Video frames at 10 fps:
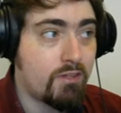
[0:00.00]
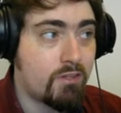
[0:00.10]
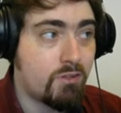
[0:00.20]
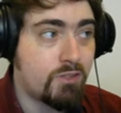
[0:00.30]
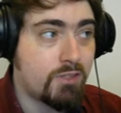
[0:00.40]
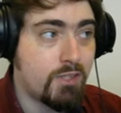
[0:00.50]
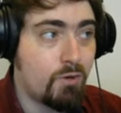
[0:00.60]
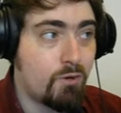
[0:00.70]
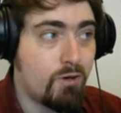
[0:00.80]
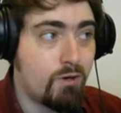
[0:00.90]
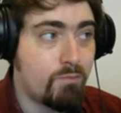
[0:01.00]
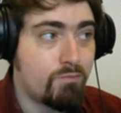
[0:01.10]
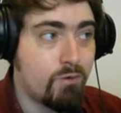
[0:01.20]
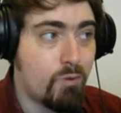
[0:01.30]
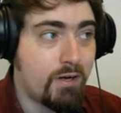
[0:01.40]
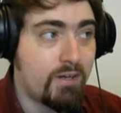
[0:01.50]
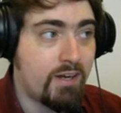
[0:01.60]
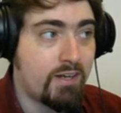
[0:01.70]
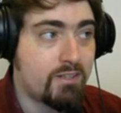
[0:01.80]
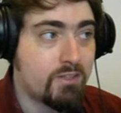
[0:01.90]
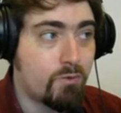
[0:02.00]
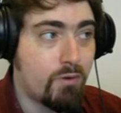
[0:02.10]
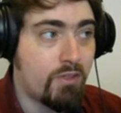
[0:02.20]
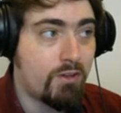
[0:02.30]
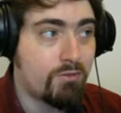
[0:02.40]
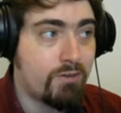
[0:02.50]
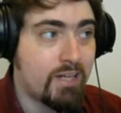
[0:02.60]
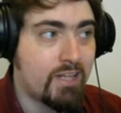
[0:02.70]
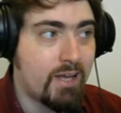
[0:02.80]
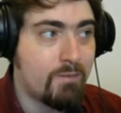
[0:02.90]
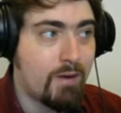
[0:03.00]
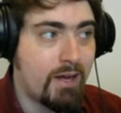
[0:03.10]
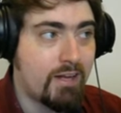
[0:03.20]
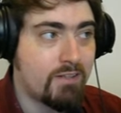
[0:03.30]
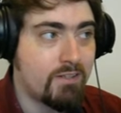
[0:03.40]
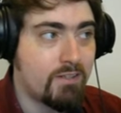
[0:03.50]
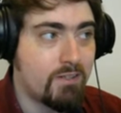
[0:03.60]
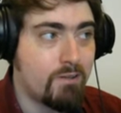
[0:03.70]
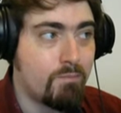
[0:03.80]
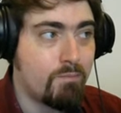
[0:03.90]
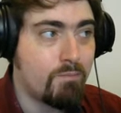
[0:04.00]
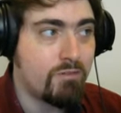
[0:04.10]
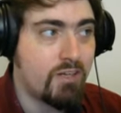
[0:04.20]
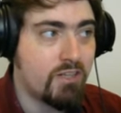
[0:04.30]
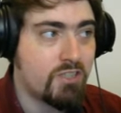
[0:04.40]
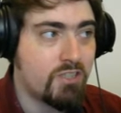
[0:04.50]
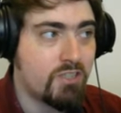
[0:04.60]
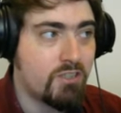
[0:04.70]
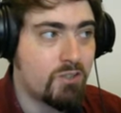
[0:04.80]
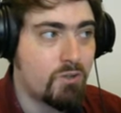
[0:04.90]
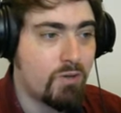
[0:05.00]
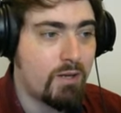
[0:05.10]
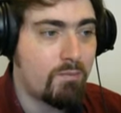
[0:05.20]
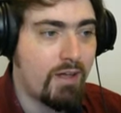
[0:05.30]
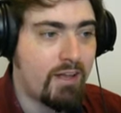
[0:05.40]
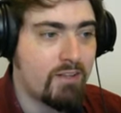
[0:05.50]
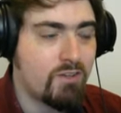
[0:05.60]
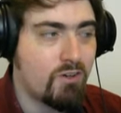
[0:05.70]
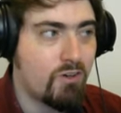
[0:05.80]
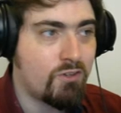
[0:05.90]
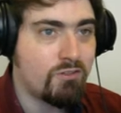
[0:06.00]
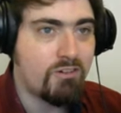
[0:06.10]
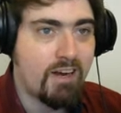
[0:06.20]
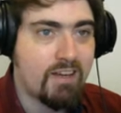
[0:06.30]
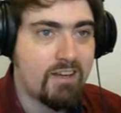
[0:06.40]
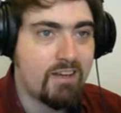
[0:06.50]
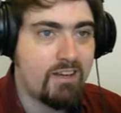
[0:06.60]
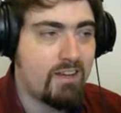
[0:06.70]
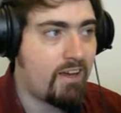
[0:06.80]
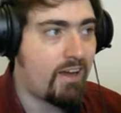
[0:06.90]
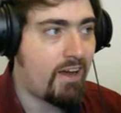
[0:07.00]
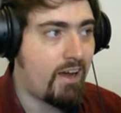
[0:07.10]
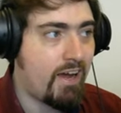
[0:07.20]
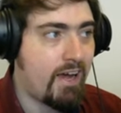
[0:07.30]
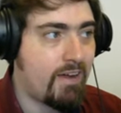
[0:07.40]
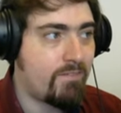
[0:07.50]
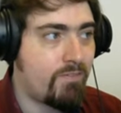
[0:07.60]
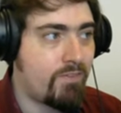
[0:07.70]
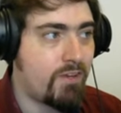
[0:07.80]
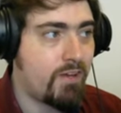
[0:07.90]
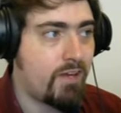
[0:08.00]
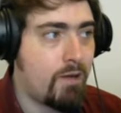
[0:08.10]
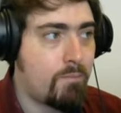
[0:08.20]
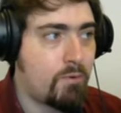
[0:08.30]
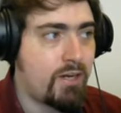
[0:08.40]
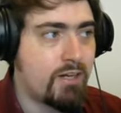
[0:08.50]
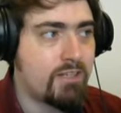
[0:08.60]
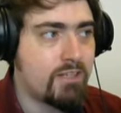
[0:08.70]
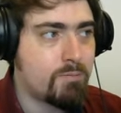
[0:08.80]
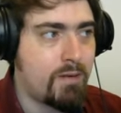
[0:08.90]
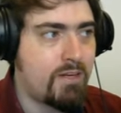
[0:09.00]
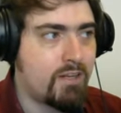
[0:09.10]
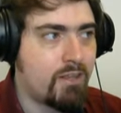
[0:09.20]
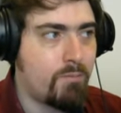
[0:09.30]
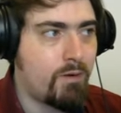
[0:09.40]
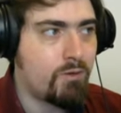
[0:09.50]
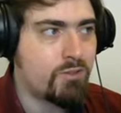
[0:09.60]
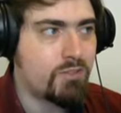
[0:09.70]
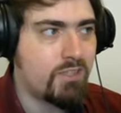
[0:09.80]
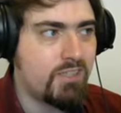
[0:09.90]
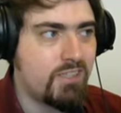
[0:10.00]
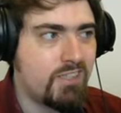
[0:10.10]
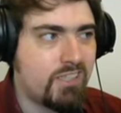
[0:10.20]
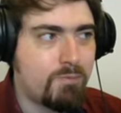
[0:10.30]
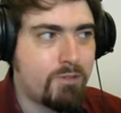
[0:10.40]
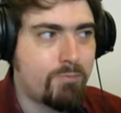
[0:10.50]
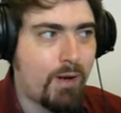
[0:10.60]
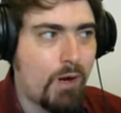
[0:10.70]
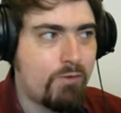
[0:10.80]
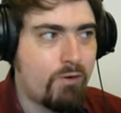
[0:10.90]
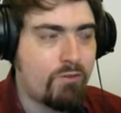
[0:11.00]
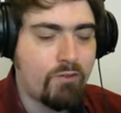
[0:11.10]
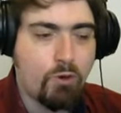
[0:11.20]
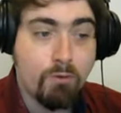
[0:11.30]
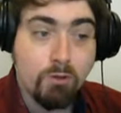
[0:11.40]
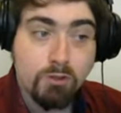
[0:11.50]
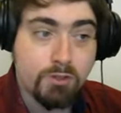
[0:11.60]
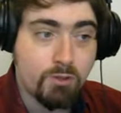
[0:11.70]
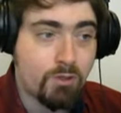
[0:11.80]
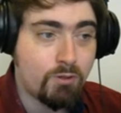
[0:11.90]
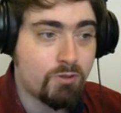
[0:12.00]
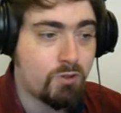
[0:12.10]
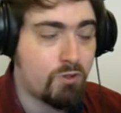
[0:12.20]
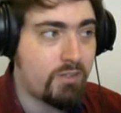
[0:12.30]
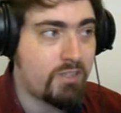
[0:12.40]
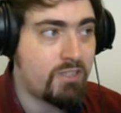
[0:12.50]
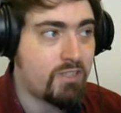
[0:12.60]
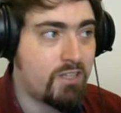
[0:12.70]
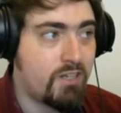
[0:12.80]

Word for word: is also quite nice with his reclaim and production to keep that on track. And Bodexius is spending the most, a little bit of power overflow, but also no storage.